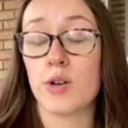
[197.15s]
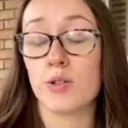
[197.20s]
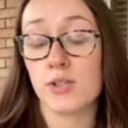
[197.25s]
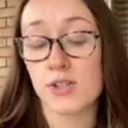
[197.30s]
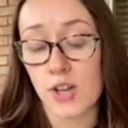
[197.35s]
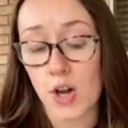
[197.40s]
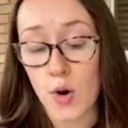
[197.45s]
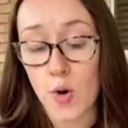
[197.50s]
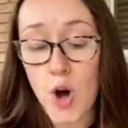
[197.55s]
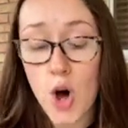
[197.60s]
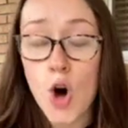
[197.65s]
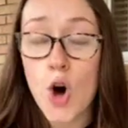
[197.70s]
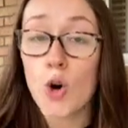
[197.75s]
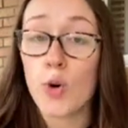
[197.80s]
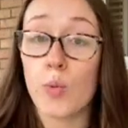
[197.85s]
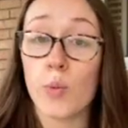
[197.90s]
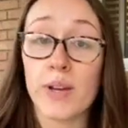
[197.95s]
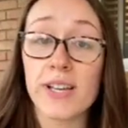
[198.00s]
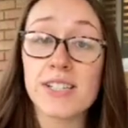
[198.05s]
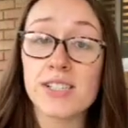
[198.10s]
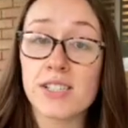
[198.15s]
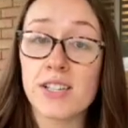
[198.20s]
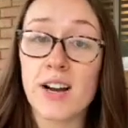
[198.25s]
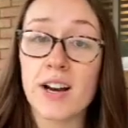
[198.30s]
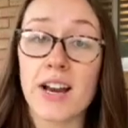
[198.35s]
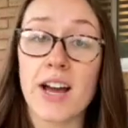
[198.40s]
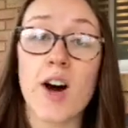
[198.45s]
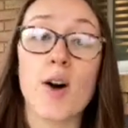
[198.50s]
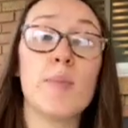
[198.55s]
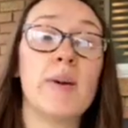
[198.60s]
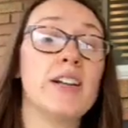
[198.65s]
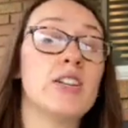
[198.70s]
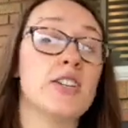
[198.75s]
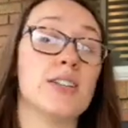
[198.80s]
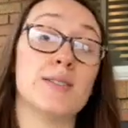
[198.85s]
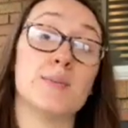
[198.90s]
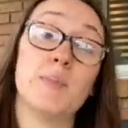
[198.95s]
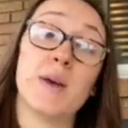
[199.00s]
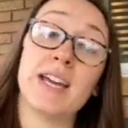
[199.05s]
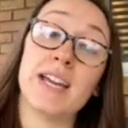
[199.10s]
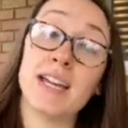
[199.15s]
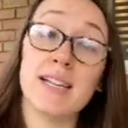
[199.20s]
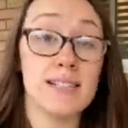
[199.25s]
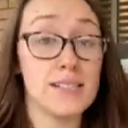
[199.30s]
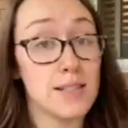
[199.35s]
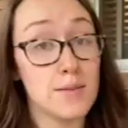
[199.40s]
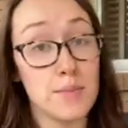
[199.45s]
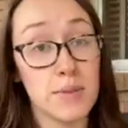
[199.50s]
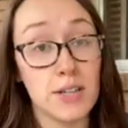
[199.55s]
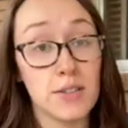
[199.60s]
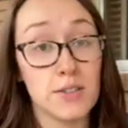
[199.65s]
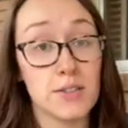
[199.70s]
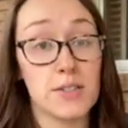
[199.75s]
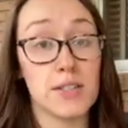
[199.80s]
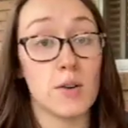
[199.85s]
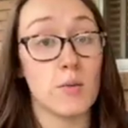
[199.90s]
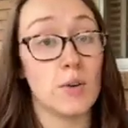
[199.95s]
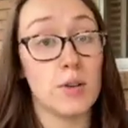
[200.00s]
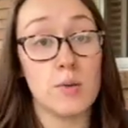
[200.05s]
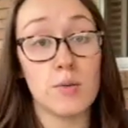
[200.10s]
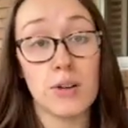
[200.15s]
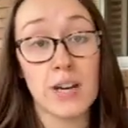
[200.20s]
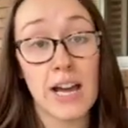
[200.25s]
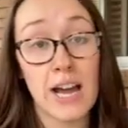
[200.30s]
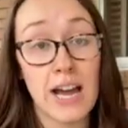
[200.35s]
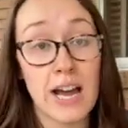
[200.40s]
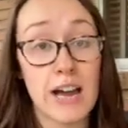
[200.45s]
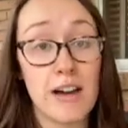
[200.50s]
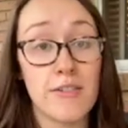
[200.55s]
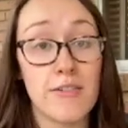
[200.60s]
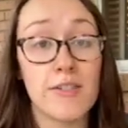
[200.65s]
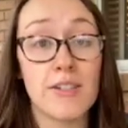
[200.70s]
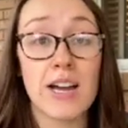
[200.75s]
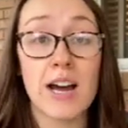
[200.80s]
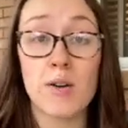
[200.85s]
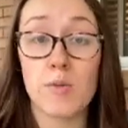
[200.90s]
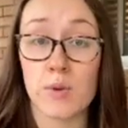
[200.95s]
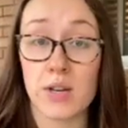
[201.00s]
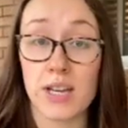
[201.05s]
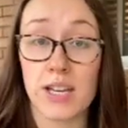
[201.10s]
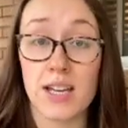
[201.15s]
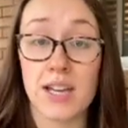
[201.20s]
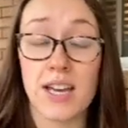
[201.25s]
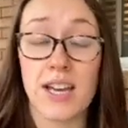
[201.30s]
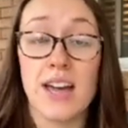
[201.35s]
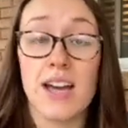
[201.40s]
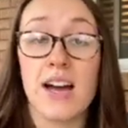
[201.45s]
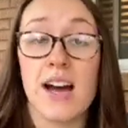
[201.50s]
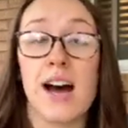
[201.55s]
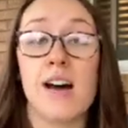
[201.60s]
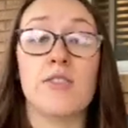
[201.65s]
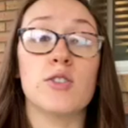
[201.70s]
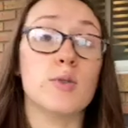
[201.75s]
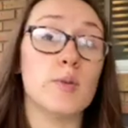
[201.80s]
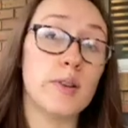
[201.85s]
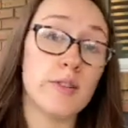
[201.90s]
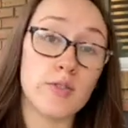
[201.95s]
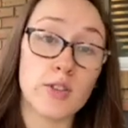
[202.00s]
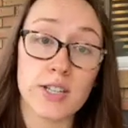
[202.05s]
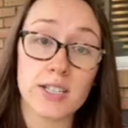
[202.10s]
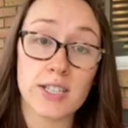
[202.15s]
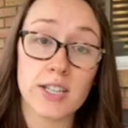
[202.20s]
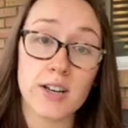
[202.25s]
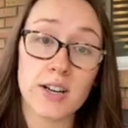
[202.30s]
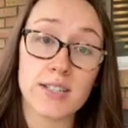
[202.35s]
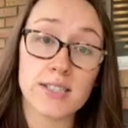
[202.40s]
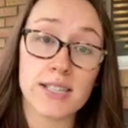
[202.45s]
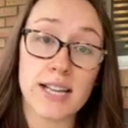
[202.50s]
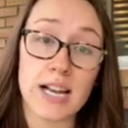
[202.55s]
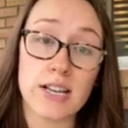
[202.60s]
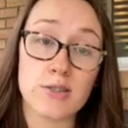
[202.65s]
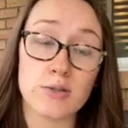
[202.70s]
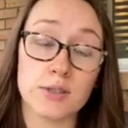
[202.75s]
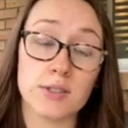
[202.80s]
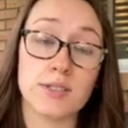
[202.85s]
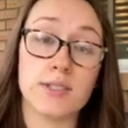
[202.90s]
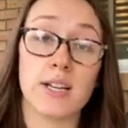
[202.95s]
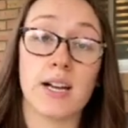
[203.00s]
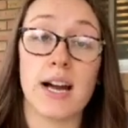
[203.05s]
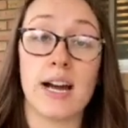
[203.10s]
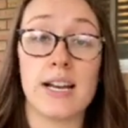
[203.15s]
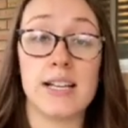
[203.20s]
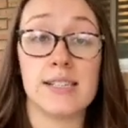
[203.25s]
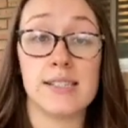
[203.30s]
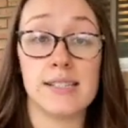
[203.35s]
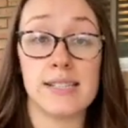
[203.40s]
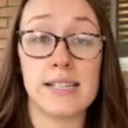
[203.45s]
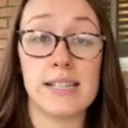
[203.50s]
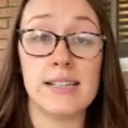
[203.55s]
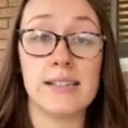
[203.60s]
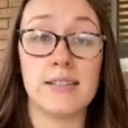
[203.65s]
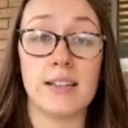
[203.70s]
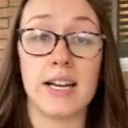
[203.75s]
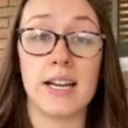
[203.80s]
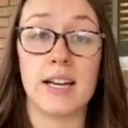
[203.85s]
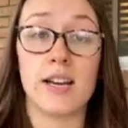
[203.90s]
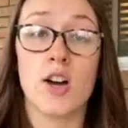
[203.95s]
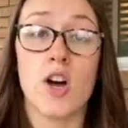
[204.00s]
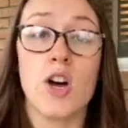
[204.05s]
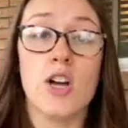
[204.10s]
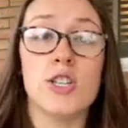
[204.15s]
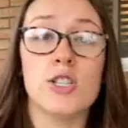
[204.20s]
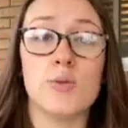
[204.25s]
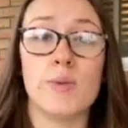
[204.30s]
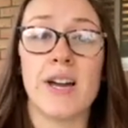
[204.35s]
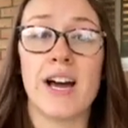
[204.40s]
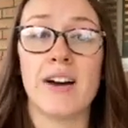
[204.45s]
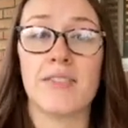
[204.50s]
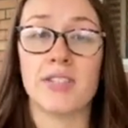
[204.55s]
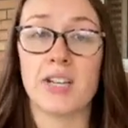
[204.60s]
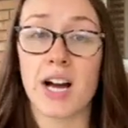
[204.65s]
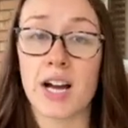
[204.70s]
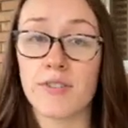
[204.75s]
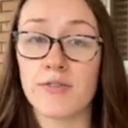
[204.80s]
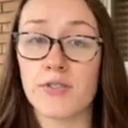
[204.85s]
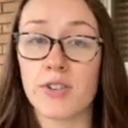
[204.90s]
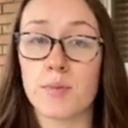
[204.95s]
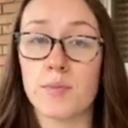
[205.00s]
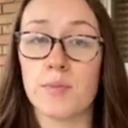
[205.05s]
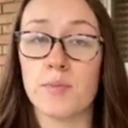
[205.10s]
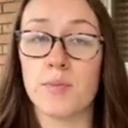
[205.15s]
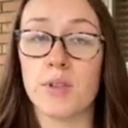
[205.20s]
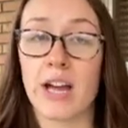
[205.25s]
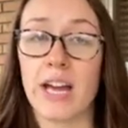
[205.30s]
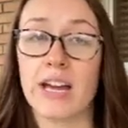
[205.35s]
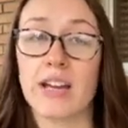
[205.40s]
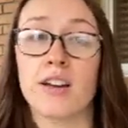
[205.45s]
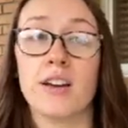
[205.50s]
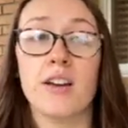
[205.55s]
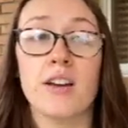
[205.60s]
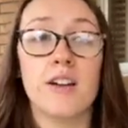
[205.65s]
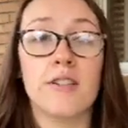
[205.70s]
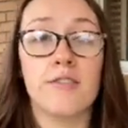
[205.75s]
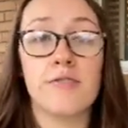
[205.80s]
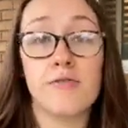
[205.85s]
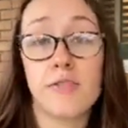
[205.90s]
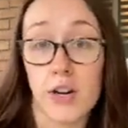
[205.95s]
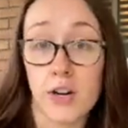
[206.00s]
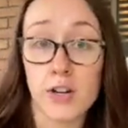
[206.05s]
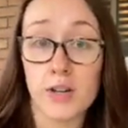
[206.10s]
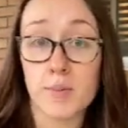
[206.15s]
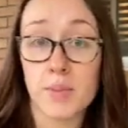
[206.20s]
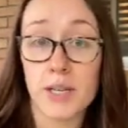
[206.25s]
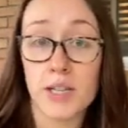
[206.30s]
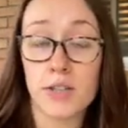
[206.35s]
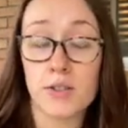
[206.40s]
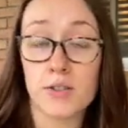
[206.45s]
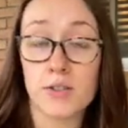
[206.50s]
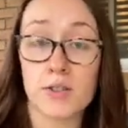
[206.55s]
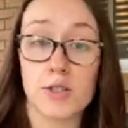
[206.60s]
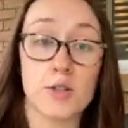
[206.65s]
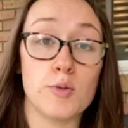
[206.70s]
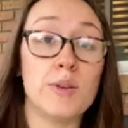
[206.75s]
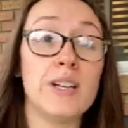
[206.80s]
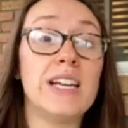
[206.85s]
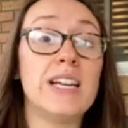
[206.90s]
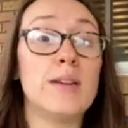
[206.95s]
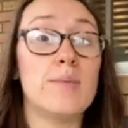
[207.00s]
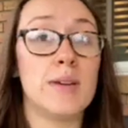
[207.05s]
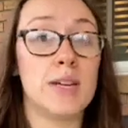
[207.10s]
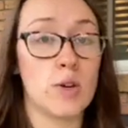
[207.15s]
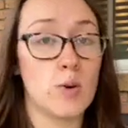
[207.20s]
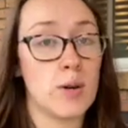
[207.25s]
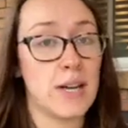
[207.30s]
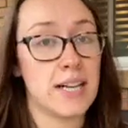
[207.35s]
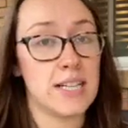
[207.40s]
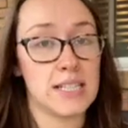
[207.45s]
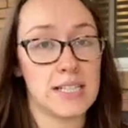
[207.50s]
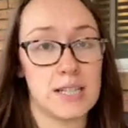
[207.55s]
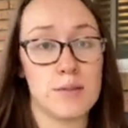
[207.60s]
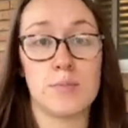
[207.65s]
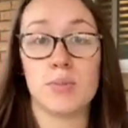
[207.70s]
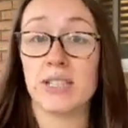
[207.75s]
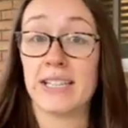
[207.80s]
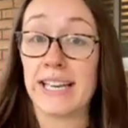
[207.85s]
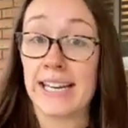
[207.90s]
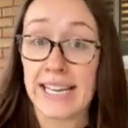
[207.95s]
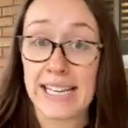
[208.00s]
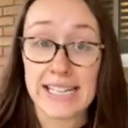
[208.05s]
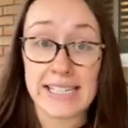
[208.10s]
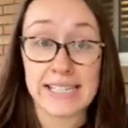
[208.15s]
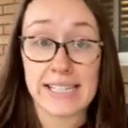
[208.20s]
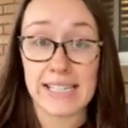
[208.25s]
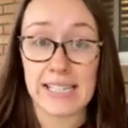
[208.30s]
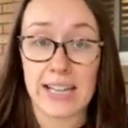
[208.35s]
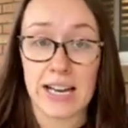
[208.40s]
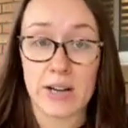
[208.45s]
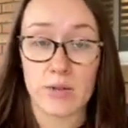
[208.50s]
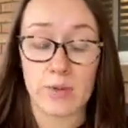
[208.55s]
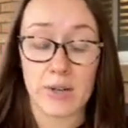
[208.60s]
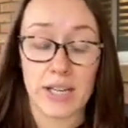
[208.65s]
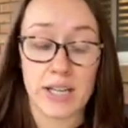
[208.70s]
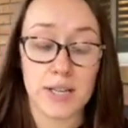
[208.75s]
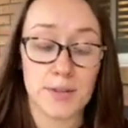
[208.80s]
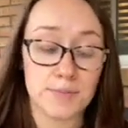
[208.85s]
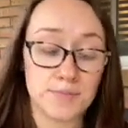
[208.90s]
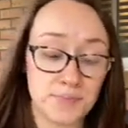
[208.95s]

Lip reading: So we start out by just picking some meals that we want to have that week after we've looked at our schedule to kind of see, like, do we have time for like funner meals, or do we need to be quick and simple and easy that week?